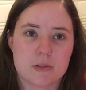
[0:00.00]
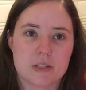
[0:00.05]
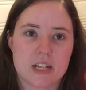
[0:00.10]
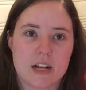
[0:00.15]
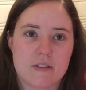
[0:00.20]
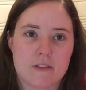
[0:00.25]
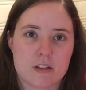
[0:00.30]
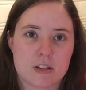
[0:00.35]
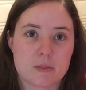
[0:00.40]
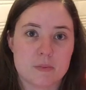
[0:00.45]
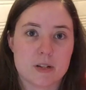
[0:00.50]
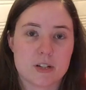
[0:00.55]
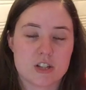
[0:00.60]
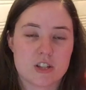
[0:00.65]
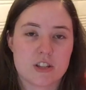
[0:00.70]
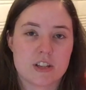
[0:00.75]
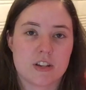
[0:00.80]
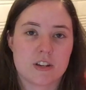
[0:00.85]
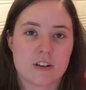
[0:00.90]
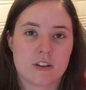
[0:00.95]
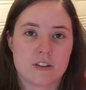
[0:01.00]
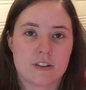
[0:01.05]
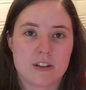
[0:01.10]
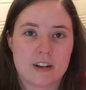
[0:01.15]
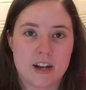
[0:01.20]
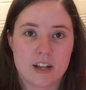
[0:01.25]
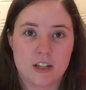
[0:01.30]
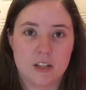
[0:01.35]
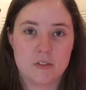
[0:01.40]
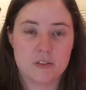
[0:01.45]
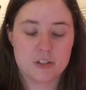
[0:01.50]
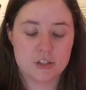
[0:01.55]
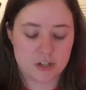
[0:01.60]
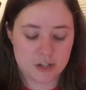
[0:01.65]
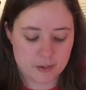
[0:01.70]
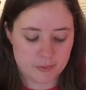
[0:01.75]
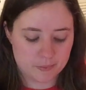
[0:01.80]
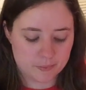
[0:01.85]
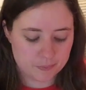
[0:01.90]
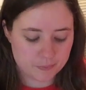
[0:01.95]
Saver is much thicker than I Love This
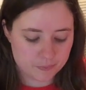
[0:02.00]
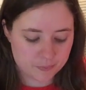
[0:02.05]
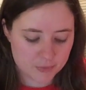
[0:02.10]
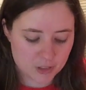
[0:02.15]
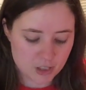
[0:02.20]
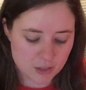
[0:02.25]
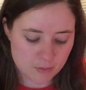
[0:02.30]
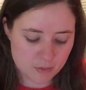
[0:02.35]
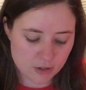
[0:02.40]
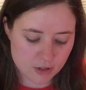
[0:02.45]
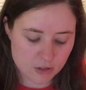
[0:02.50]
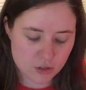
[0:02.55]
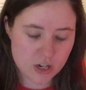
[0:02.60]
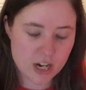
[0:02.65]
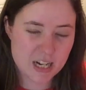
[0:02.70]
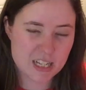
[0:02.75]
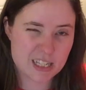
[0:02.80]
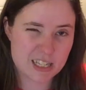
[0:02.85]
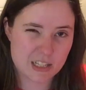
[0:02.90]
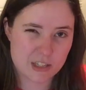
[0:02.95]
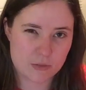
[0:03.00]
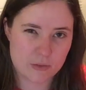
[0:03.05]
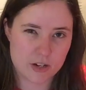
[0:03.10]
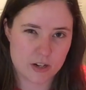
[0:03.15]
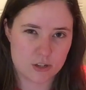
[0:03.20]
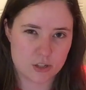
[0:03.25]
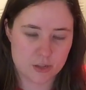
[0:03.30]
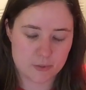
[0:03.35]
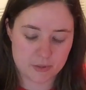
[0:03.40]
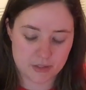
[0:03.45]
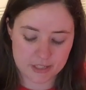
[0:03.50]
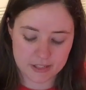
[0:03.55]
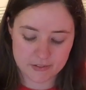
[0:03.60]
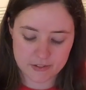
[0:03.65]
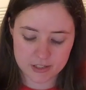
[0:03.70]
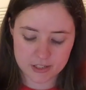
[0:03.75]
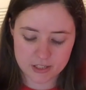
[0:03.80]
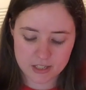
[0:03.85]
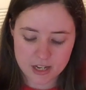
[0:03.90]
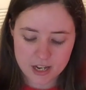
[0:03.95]
Yarn. So I'm going to try to stick to Red Heart Super
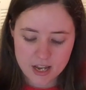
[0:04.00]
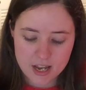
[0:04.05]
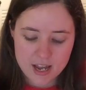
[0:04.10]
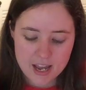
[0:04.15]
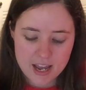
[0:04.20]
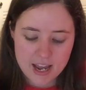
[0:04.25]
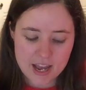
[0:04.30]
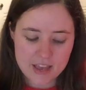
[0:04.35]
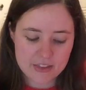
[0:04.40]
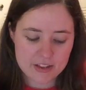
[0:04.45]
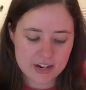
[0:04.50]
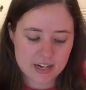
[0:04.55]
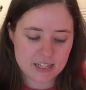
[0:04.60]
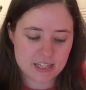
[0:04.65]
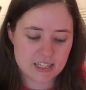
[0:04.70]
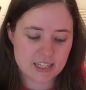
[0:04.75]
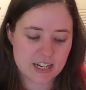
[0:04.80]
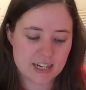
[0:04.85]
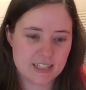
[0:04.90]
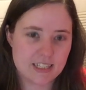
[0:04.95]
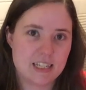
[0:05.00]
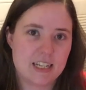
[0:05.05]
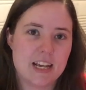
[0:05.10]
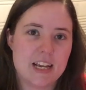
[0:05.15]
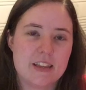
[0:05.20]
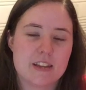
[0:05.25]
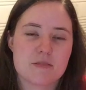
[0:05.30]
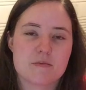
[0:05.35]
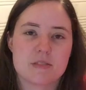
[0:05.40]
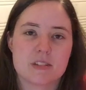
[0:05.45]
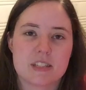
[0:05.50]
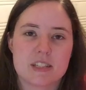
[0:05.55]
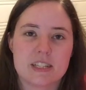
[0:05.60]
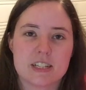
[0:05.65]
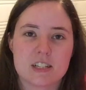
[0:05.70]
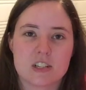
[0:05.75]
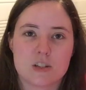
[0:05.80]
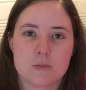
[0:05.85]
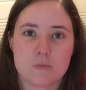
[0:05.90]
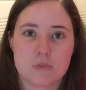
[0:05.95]
Savers. And then I decided today that I'm going to
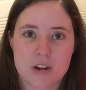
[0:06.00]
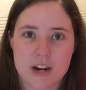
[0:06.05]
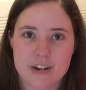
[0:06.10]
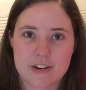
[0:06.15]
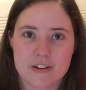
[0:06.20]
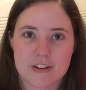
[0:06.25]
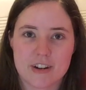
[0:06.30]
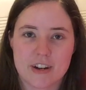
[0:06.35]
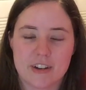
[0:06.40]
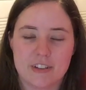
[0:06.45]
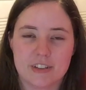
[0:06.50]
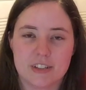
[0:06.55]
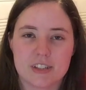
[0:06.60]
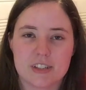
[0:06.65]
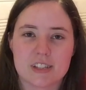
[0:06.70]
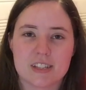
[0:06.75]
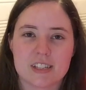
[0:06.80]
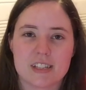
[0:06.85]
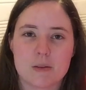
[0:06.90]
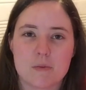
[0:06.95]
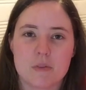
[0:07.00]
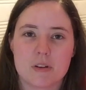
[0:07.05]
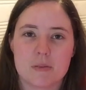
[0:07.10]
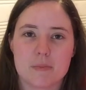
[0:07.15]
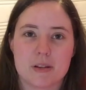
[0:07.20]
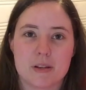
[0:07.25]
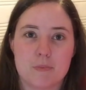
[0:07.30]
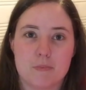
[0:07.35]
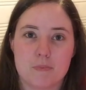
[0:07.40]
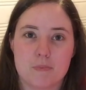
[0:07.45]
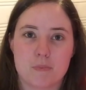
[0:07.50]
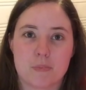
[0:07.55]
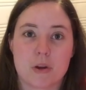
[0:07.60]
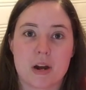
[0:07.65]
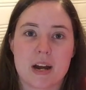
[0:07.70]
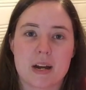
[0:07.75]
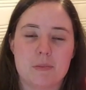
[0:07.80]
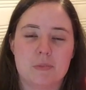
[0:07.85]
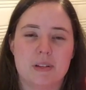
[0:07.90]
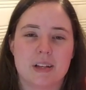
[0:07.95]
stick to brighter colors because I want a big
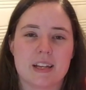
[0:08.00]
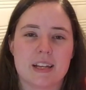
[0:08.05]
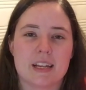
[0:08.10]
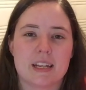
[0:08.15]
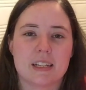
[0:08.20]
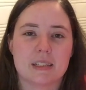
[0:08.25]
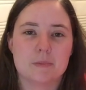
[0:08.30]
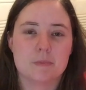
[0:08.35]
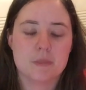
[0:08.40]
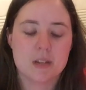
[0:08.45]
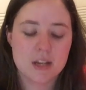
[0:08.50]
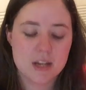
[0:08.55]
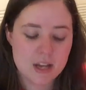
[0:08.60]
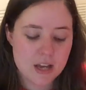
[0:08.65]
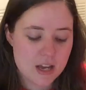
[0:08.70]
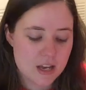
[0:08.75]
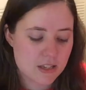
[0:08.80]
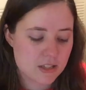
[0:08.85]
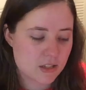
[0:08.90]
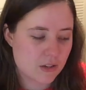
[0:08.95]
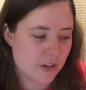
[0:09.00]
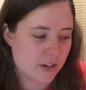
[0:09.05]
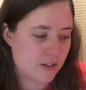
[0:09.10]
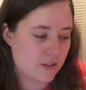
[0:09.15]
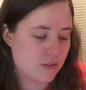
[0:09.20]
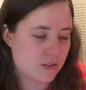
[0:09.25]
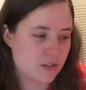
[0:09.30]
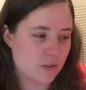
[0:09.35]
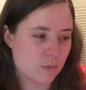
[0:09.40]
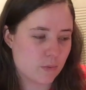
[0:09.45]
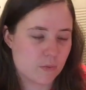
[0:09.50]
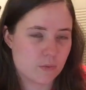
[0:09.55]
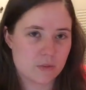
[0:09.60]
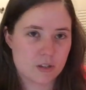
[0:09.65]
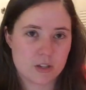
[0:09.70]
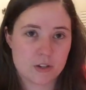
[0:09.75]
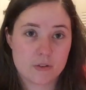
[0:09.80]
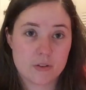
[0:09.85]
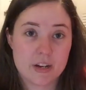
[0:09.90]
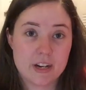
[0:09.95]
bright blanket. So I used
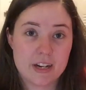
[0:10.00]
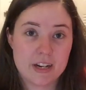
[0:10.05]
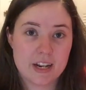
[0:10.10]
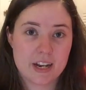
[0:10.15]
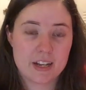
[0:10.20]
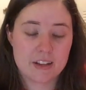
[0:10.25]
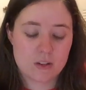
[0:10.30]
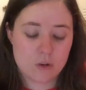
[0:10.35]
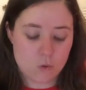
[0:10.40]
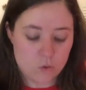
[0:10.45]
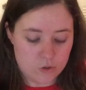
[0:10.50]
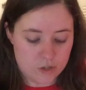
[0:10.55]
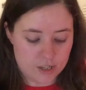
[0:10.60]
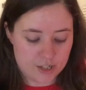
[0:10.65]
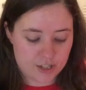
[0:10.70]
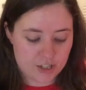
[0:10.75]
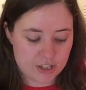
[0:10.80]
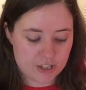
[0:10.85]
the green and the orange.